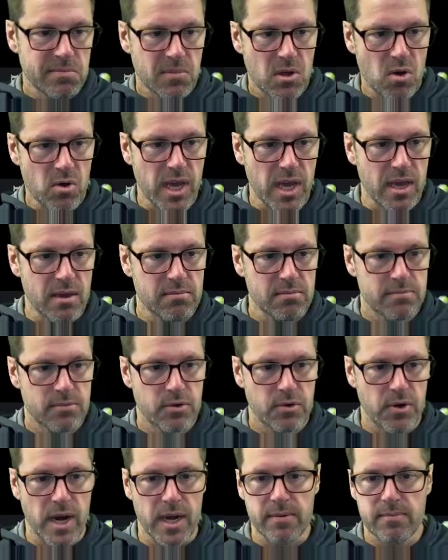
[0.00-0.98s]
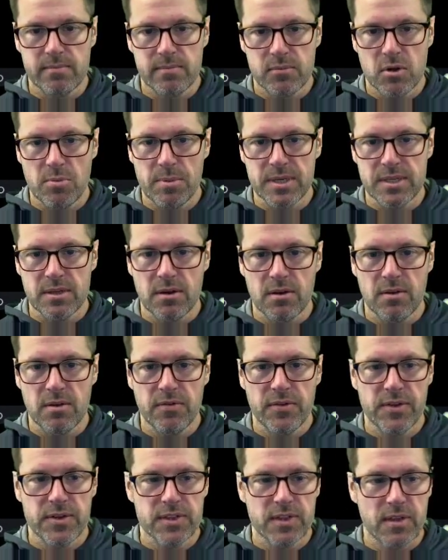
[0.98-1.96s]
Okay, great, no big deal.
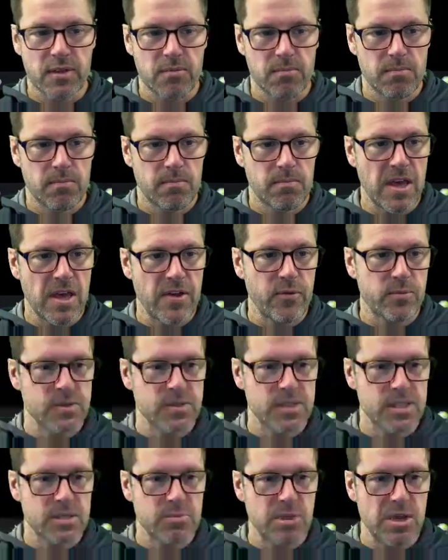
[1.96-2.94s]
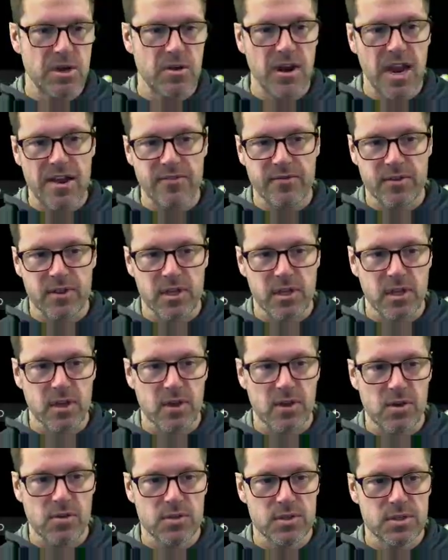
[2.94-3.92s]
There's a FOMC speaker after the
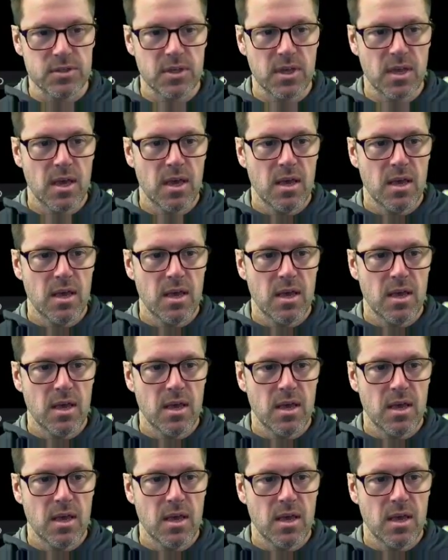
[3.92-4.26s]
close.